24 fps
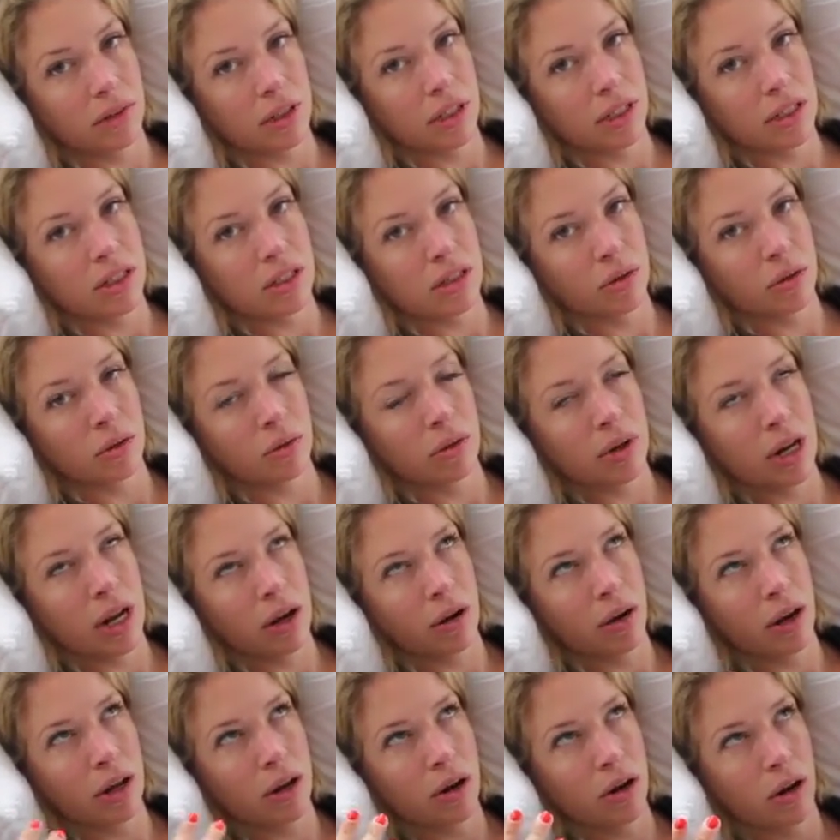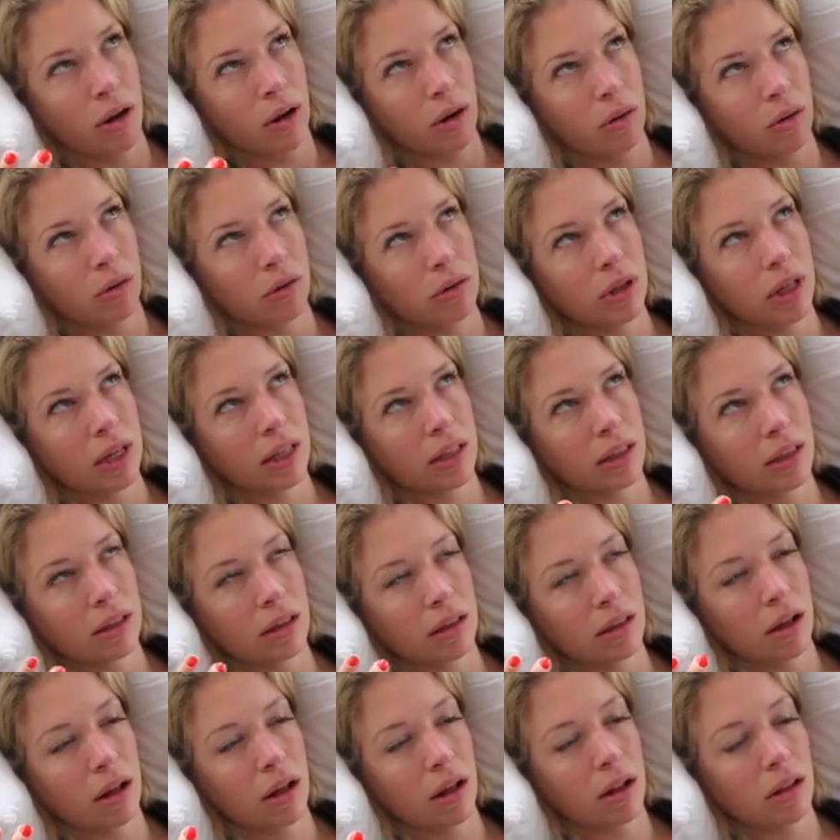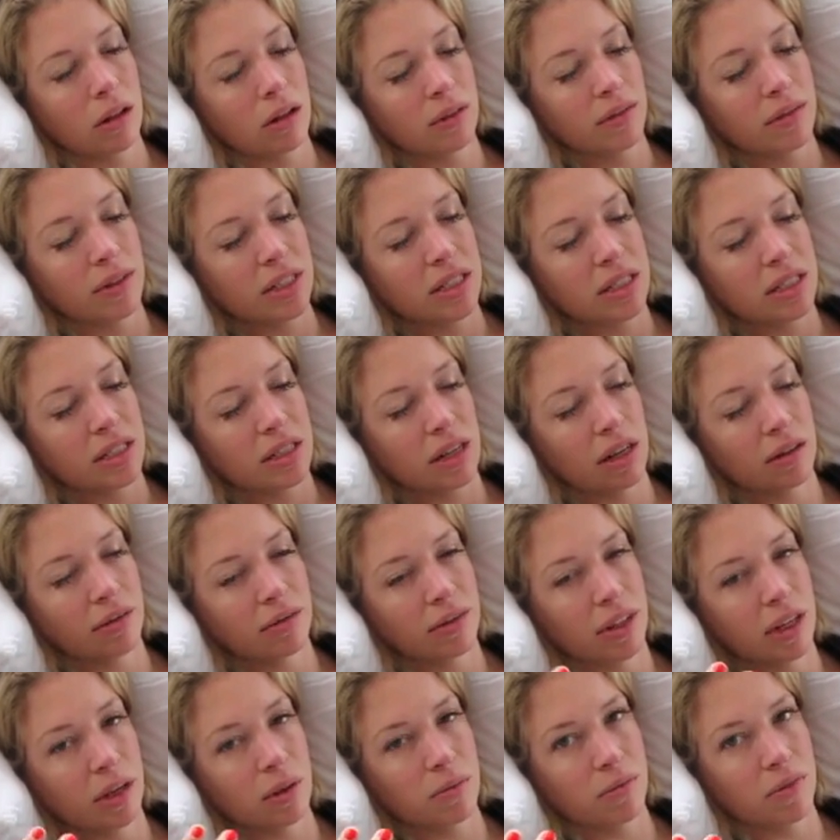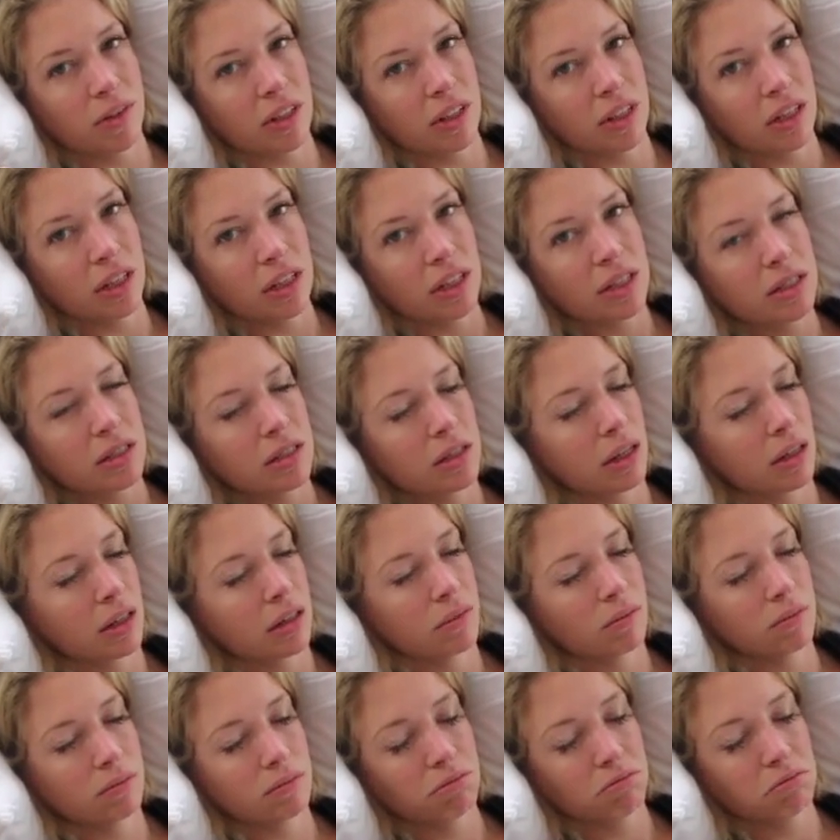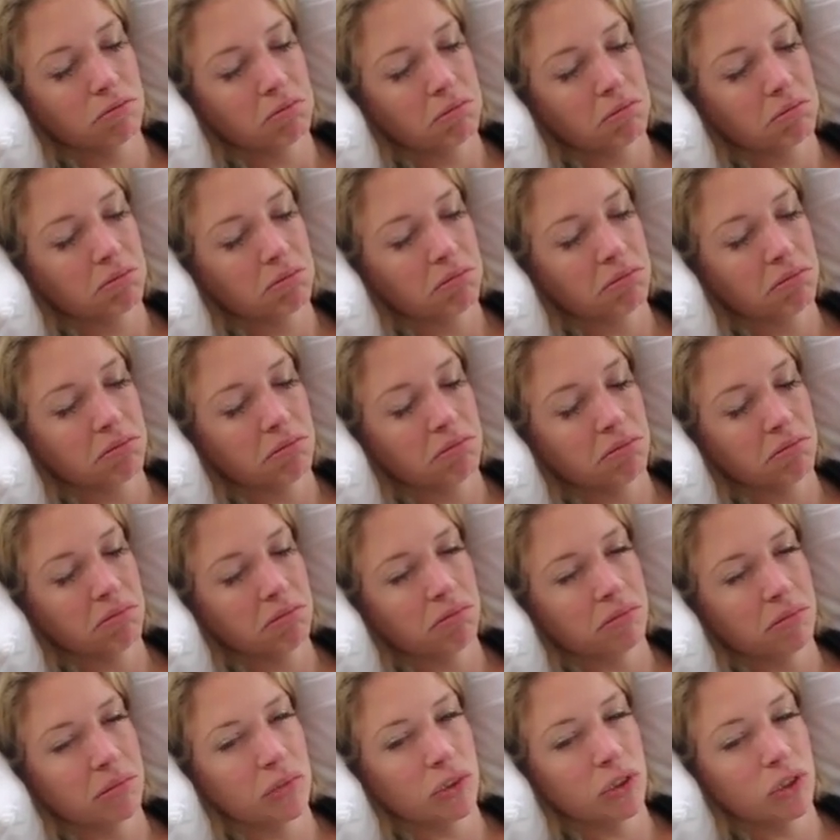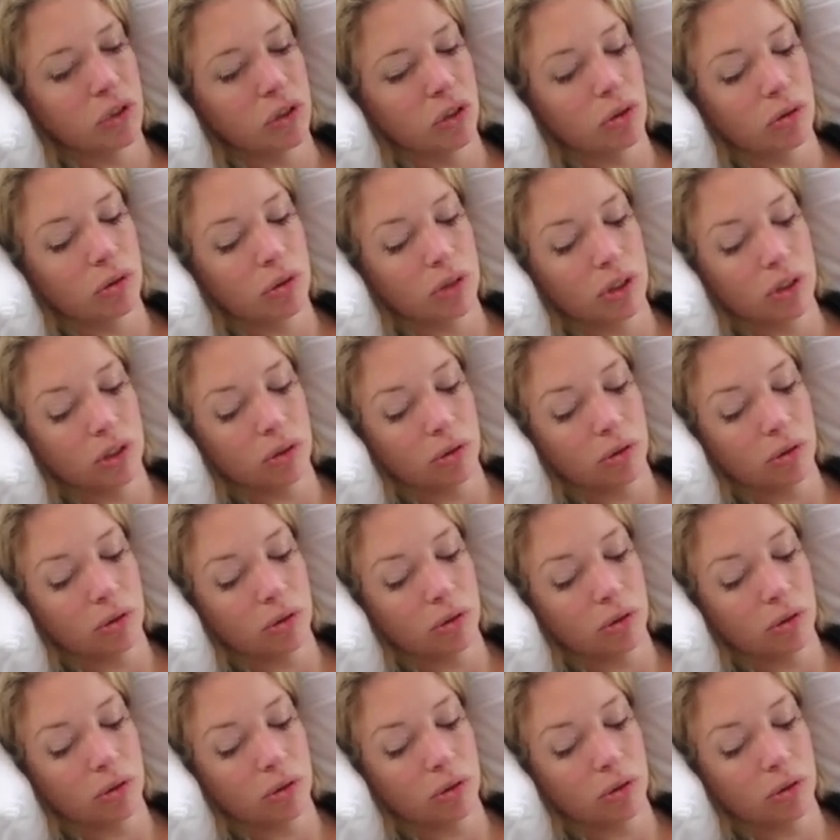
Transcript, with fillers: And so now I know like all of this stuff that I'm feeling is like That's good. totally